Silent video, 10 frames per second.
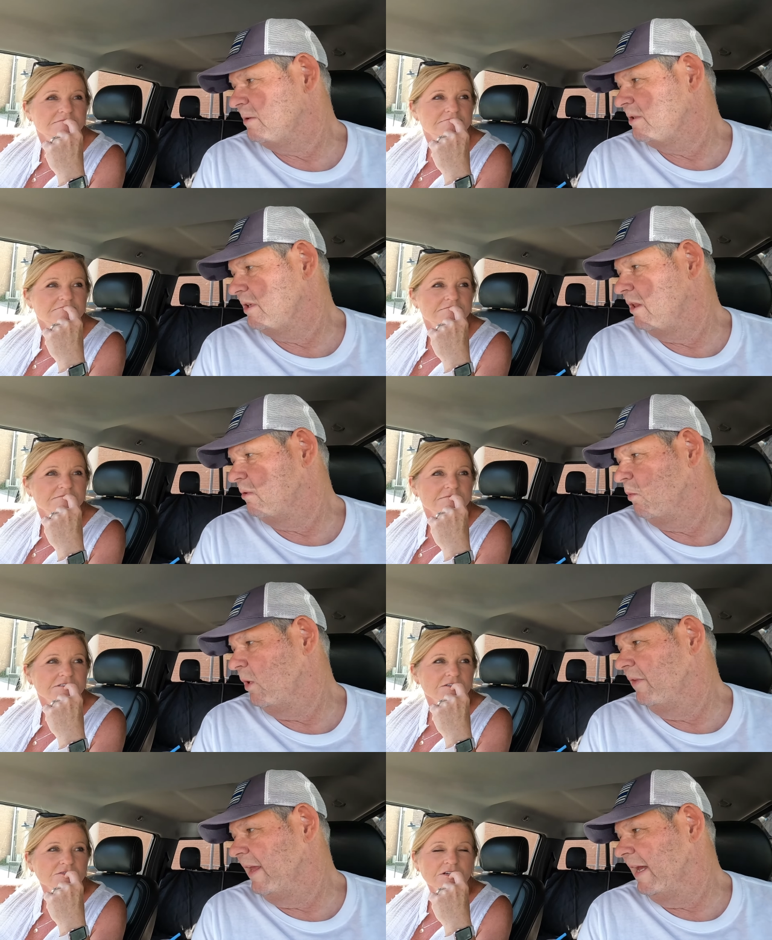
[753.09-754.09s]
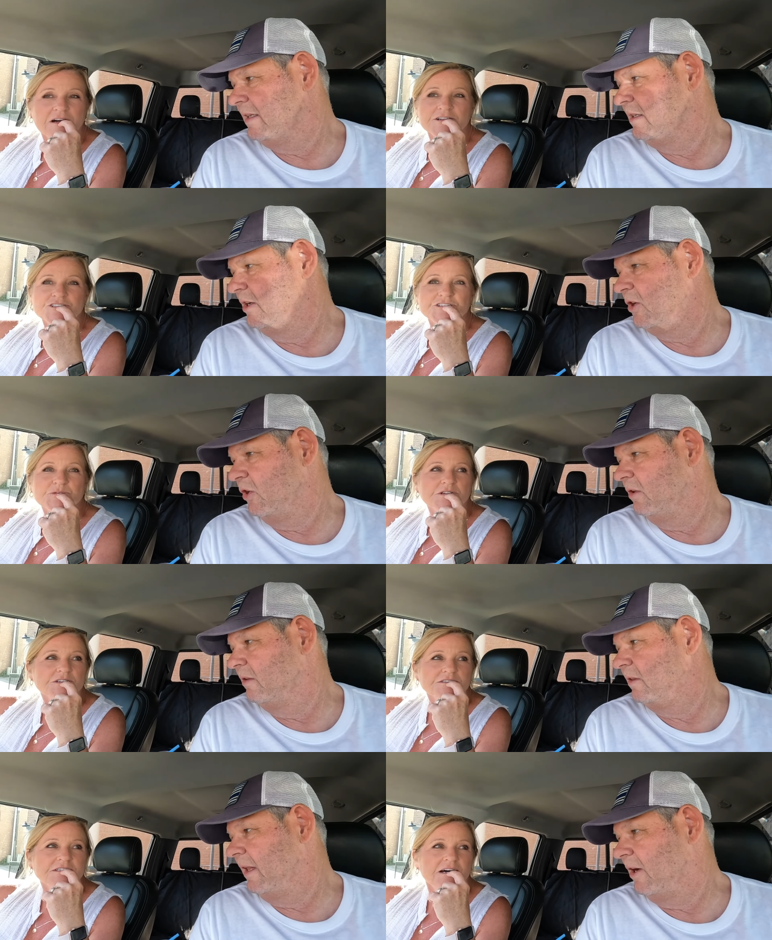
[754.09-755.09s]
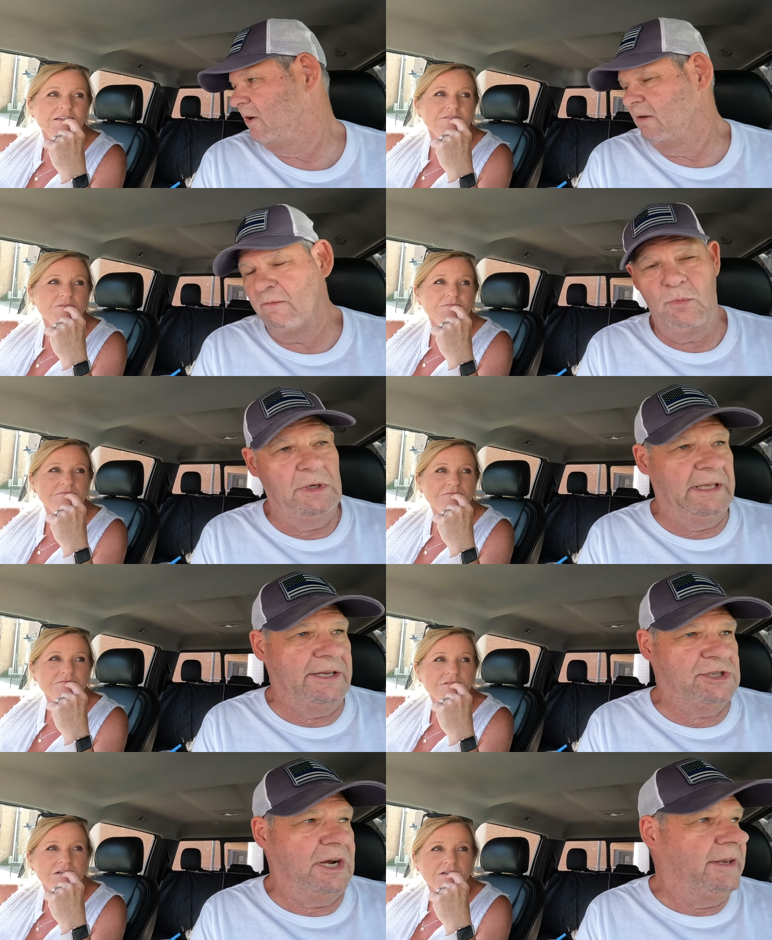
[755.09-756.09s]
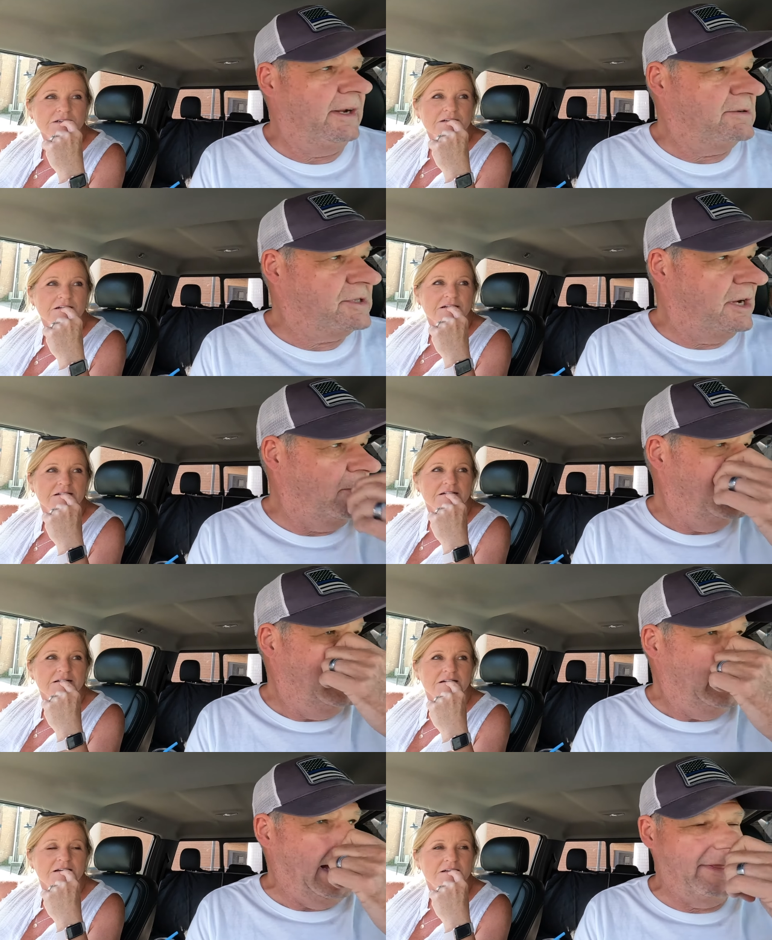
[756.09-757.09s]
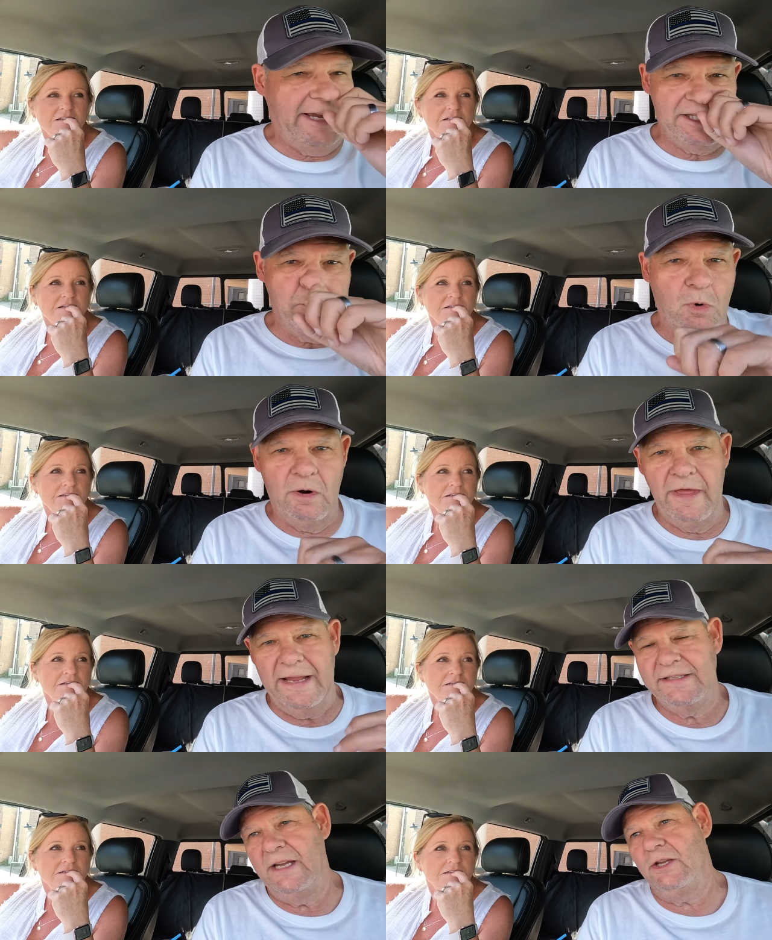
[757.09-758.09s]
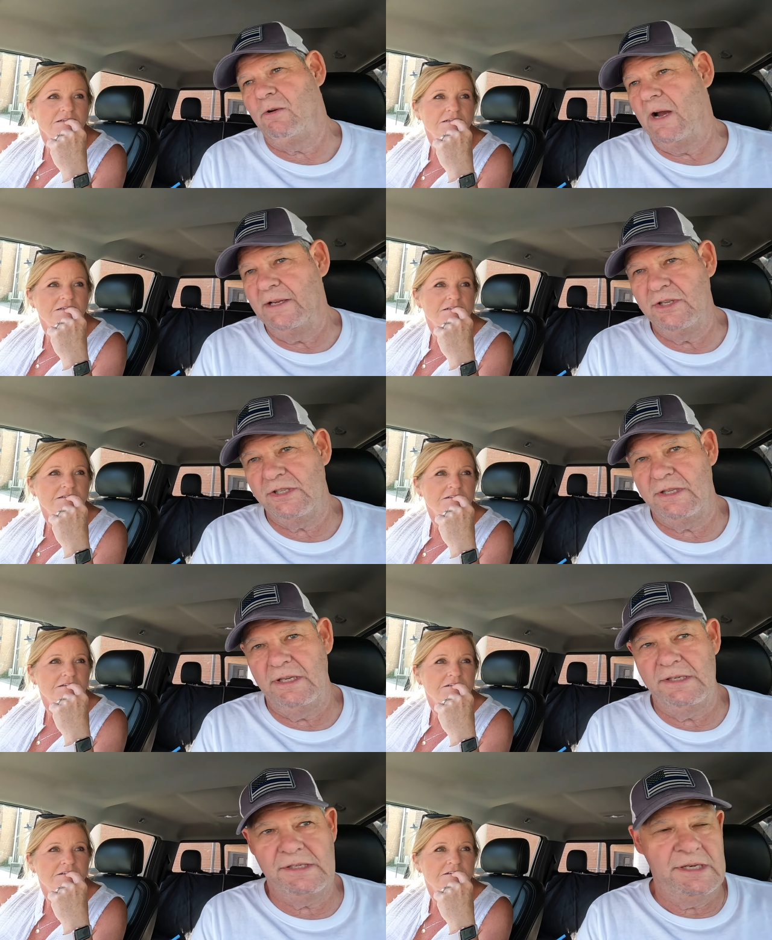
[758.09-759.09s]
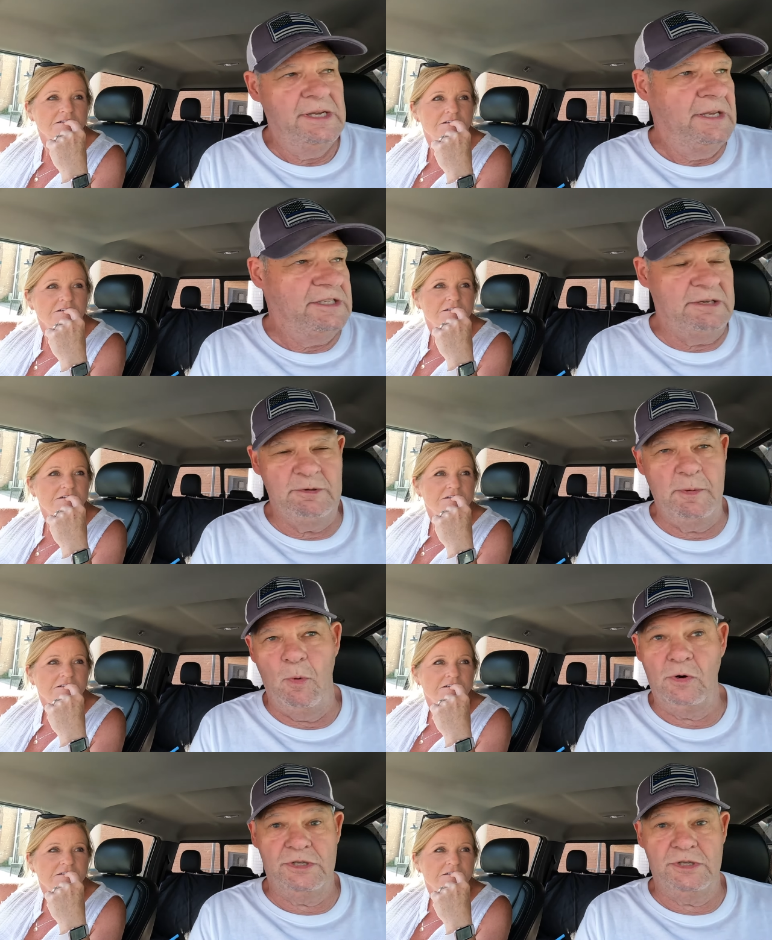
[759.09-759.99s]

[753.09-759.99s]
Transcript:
Speaker 1: There's another one that oh gosh, you could, they wouldn't let you on there. So I think it's more of that. Telluride just is, seems to be more